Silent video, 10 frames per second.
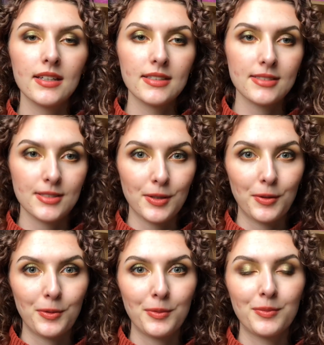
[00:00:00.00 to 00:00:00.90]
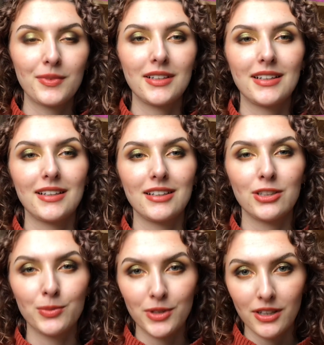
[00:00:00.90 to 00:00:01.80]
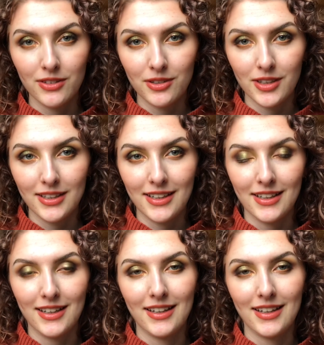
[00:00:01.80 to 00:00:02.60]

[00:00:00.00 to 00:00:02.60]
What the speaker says: So I hope you have a great day,